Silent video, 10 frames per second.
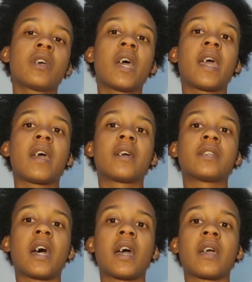and
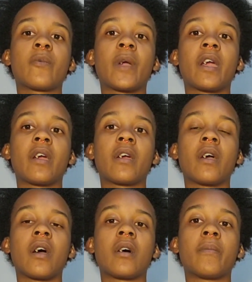I wear
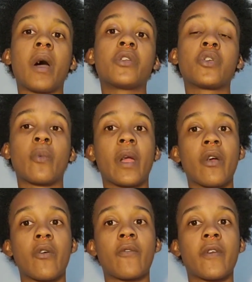underwear
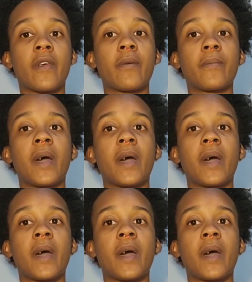over them.